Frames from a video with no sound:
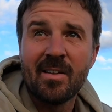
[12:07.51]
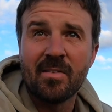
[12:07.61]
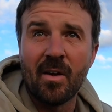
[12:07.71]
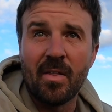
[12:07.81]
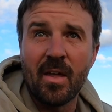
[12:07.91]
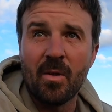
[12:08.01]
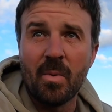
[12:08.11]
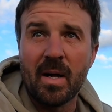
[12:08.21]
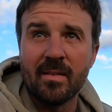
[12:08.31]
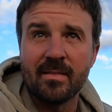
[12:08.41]
So they're the
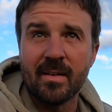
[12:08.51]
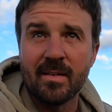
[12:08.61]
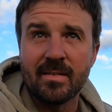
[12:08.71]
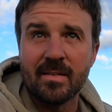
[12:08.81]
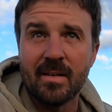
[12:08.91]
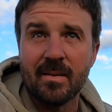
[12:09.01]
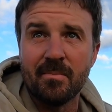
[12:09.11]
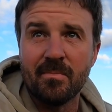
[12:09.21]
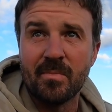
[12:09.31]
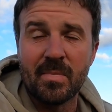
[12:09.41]
ones that
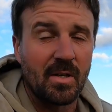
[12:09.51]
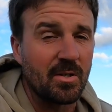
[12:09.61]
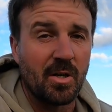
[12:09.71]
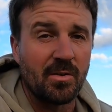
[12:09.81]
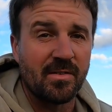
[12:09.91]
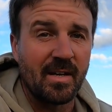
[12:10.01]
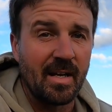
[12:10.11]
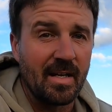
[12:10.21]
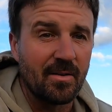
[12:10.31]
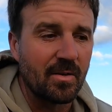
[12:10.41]
don't see
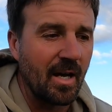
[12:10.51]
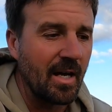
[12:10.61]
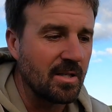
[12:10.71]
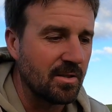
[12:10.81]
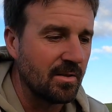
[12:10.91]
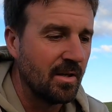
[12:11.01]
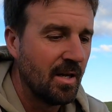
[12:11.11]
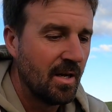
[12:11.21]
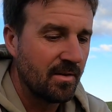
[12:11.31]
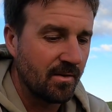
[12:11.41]
any irrigation.
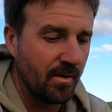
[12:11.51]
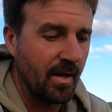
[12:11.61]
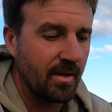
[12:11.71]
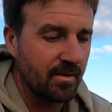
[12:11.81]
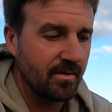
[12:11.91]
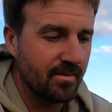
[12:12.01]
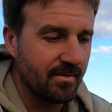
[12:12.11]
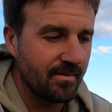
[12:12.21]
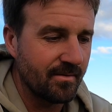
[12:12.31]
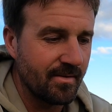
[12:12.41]
So that,
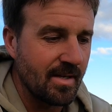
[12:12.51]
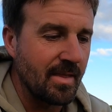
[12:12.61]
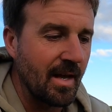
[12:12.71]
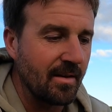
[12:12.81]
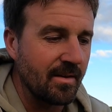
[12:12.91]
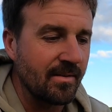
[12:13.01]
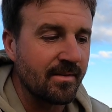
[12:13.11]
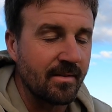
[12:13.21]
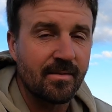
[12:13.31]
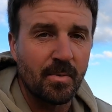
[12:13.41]
in that
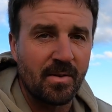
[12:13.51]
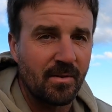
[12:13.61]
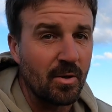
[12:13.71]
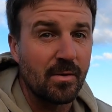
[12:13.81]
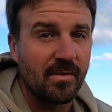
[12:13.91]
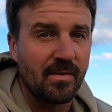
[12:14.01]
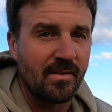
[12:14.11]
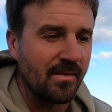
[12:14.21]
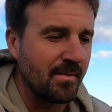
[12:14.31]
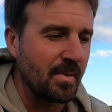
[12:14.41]
instance, we're sort of using
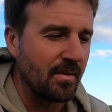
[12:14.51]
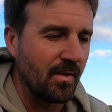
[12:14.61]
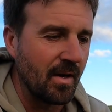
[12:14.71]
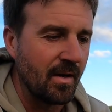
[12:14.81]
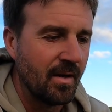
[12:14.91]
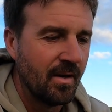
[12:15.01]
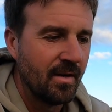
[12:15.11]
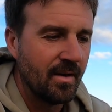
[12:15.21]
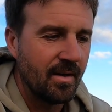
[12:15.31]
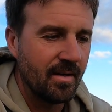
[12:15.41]
this as a bit of
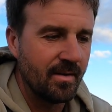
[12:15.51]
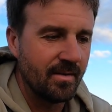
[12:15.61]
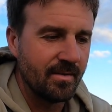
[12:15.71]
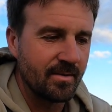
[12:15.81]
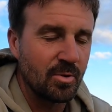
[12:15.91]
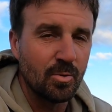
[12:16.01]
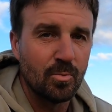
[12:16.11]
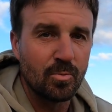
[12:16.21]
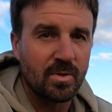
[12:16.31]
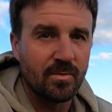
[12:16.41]
a
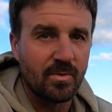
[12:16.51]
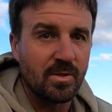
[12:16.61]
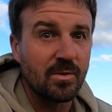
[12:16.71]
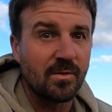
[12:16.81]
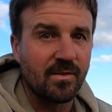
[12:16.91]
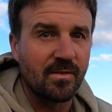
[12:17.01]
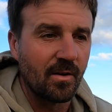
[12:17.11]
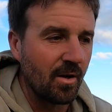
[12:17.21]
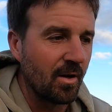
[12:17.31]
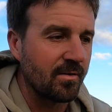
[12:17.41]
tool to reduce the
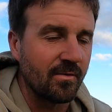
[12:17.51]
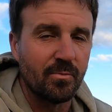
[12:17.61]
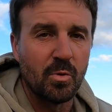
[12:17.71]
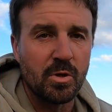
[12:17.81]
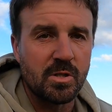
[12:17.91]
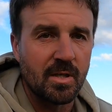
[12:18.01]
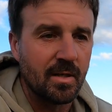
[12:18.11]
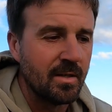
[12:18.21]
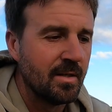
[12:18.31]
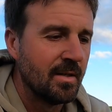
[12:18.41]
loss of moisture
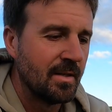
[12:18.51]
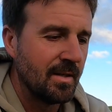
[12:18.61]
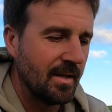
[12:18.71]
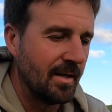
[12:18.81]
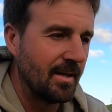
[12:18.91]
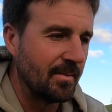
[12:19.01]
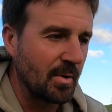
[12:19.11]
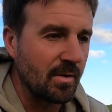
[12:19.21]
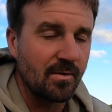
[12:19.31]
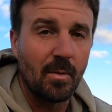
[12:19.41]

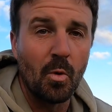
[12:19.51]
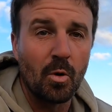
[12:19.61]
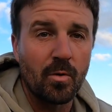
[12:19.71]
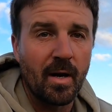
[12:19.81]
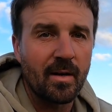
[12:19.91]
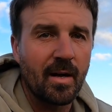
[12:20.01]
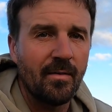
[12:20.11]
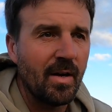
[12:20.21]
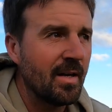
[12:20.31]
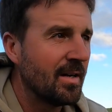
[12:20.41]
because it's got more ground cover.